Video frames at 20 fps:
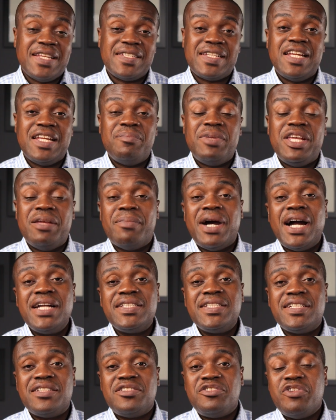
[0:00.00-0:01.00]
As can be
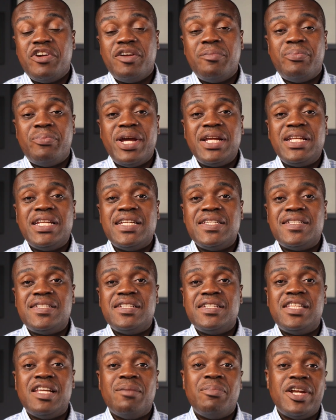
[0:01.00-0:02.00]
imagined, during
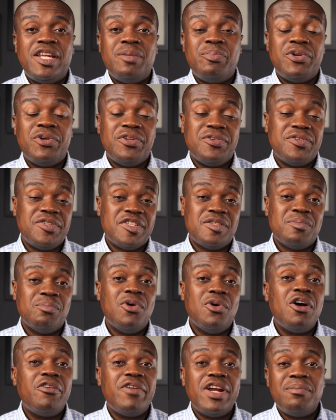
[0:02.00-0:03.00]
pregnancy, the body produces
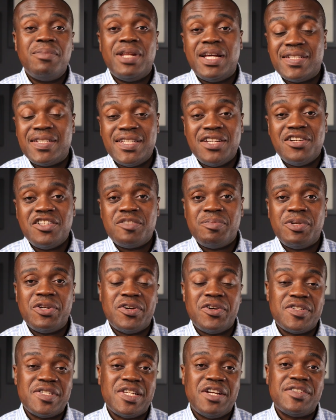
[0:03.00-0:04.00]
more red blood cells
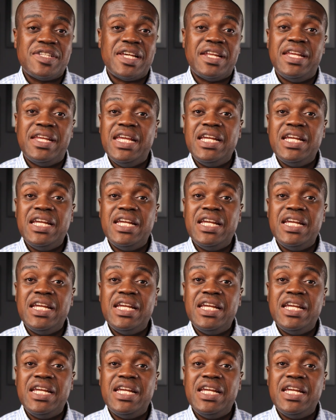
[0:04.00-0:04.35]
because there is an